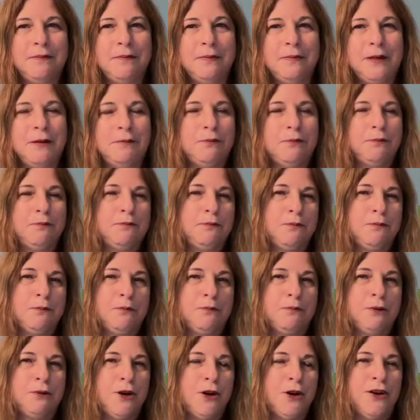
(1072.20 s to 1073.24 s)
my
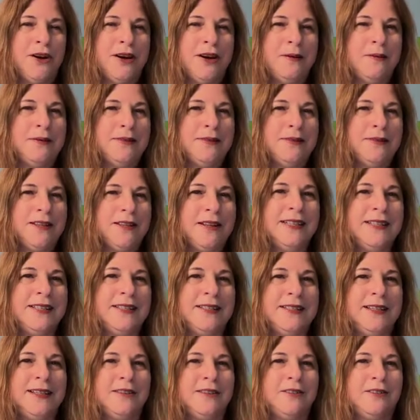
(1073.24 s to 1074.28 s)
program is
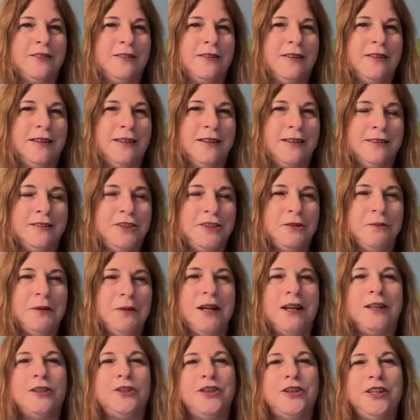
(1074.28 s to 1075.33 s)
holistic
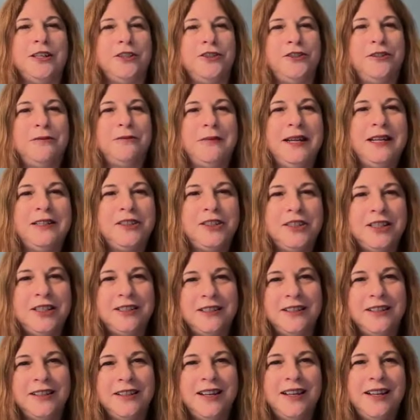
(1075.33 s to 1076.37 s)
shamanic
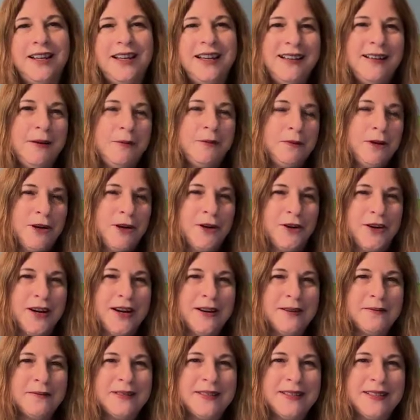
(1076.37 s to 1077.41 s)
transformation
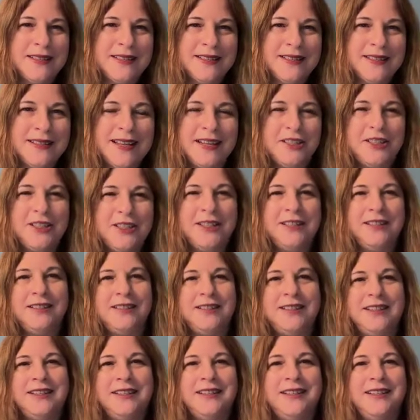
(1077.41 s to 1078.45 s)
programs and
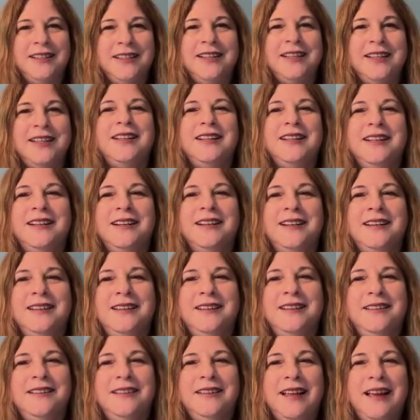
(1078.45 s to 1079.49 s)
sessions. And
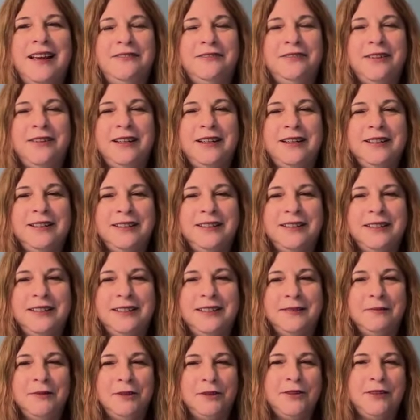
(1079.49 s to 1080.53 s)
I find
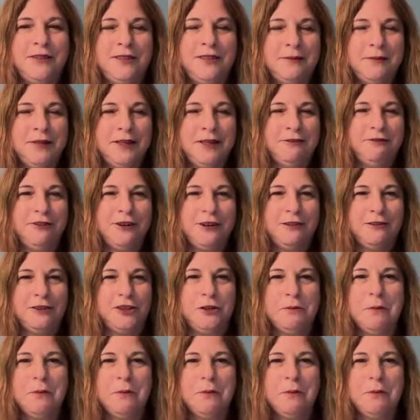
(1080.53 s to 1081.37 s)
there's some different